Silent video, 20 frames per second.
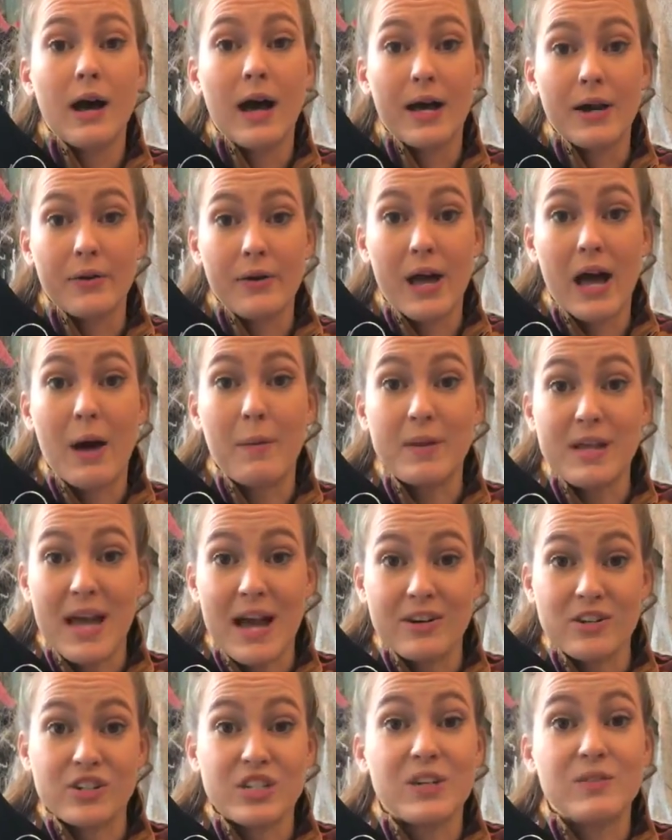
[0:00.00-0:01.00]
I don't know how many
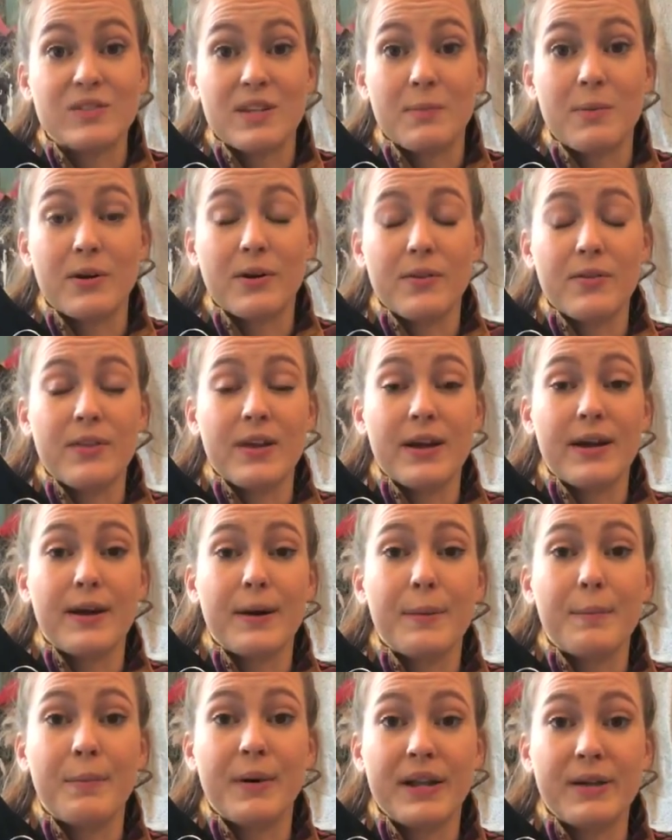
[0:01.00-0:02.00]
adjectives I put on
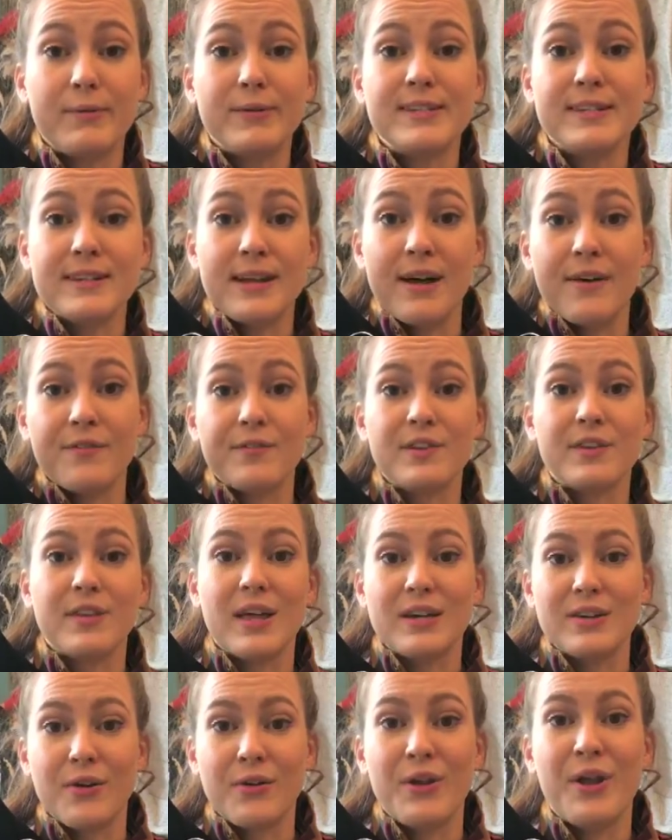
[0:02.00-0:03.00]
there, but it was enough to
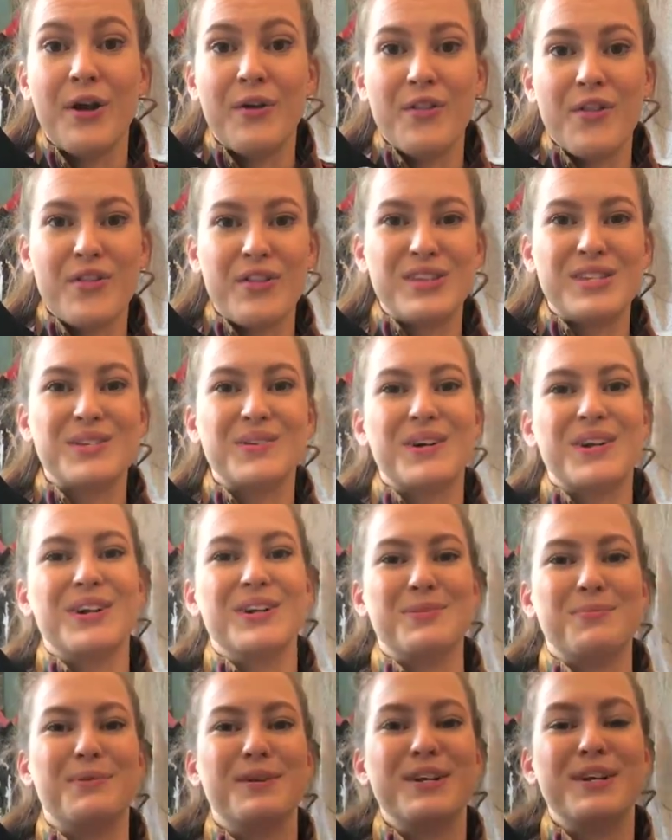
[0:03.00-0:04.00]
let y'all know that this
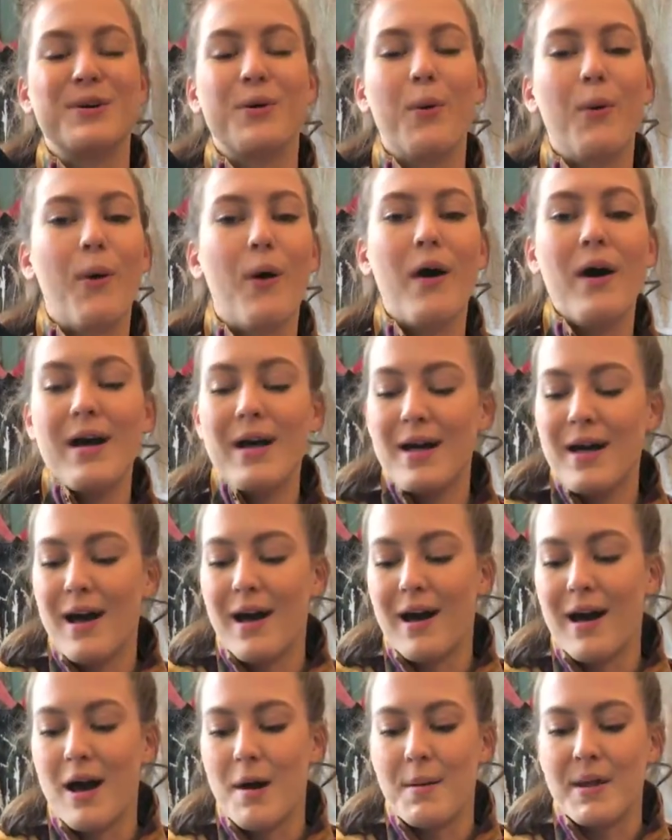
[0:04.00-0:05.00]
sweater is pretty cool,
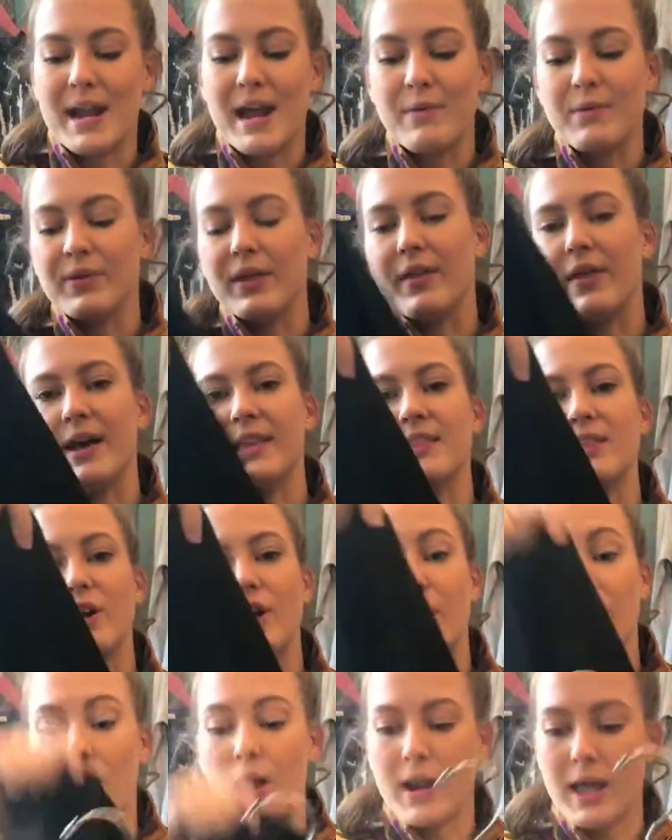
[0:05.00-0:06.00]
um, and I really like the
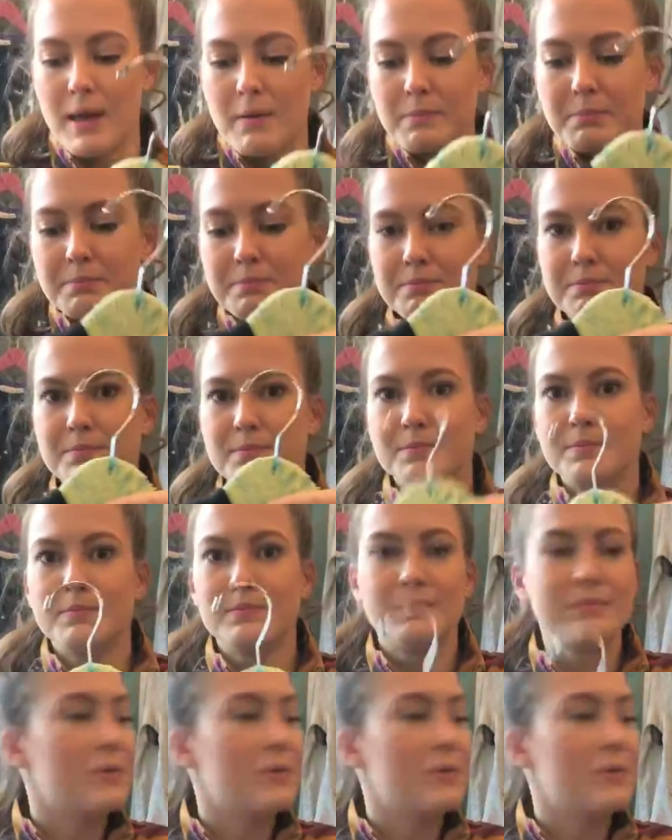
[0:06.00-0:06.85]
hood on it.